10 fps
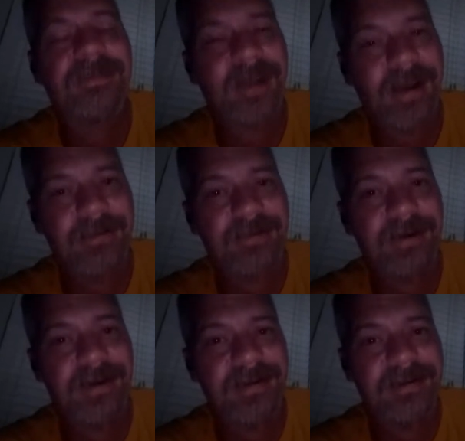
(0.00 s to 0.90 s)
That's
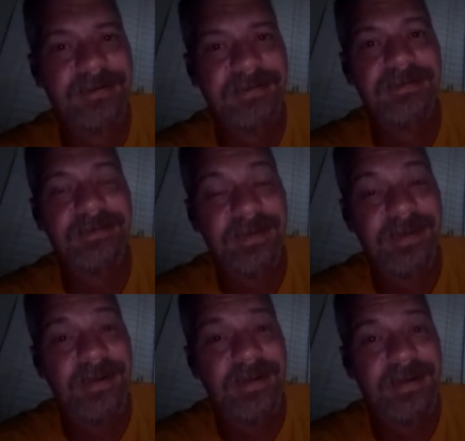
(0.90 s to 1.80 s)
right.
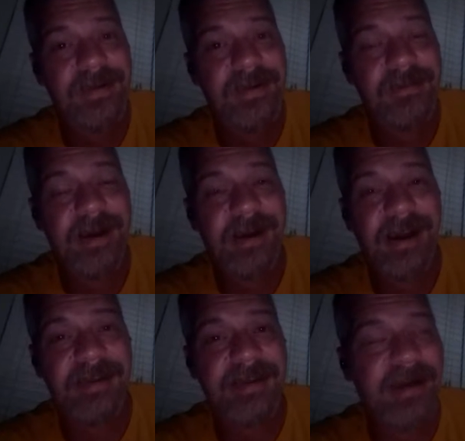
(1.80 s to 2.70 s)
I mean, a
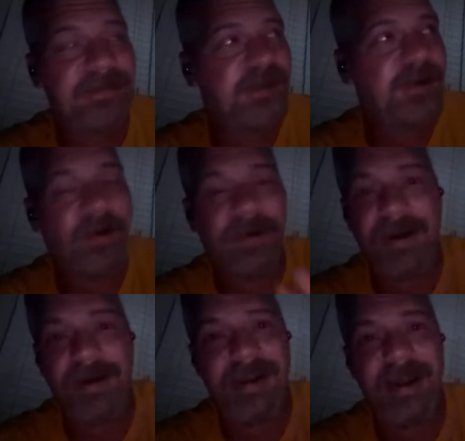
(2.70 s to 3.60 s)
lot of times you're holding
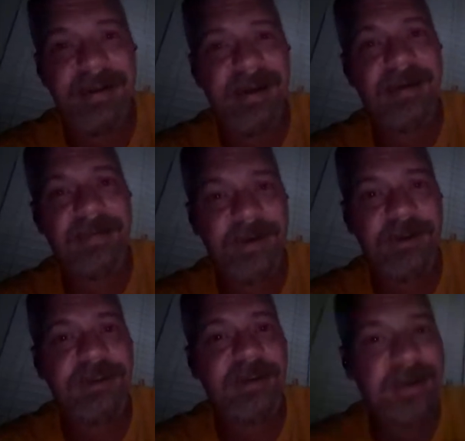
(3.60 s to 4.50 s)
on to that negative
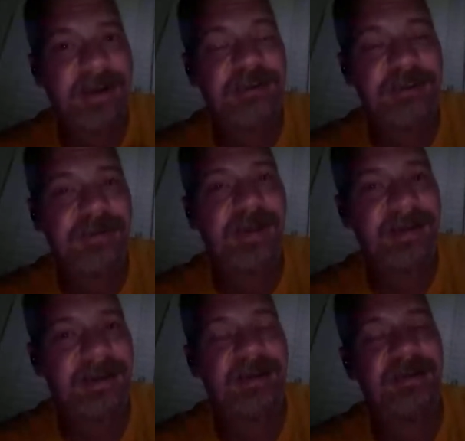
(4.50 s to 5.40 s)
energy because you
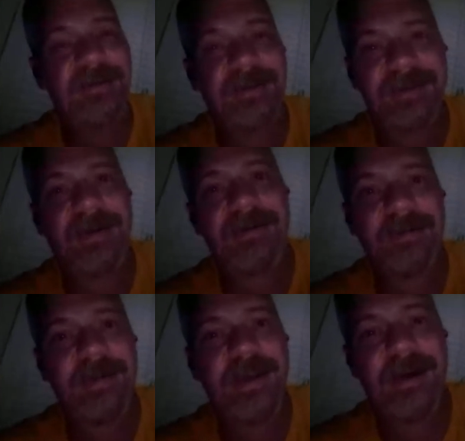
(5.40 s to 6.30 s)
think that you deserve to
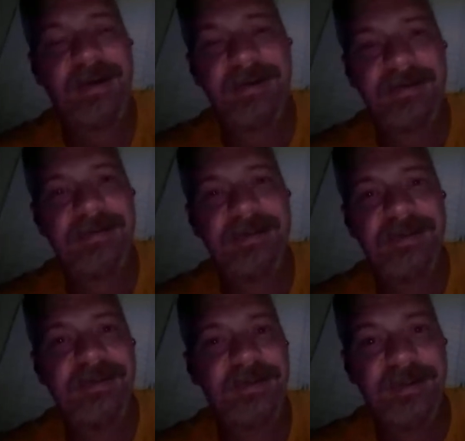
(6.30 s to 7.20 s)
be hurt, and
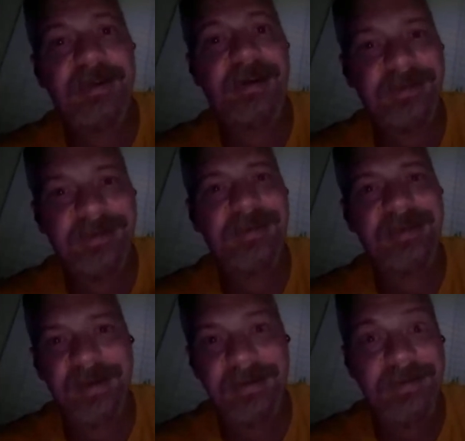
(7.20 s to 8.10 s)
so you're hurting
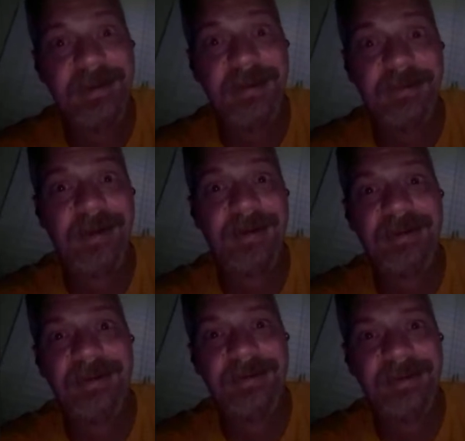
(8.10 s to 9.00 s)
yourself, and that's why you're
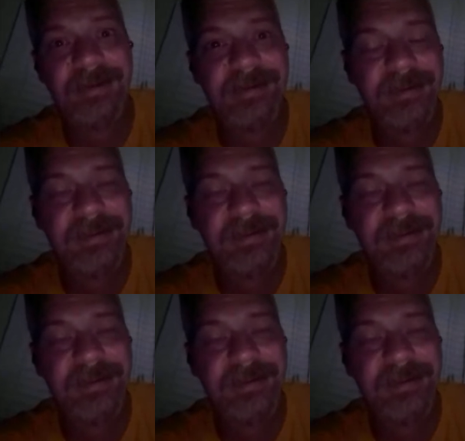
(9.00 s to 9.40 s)
doing it.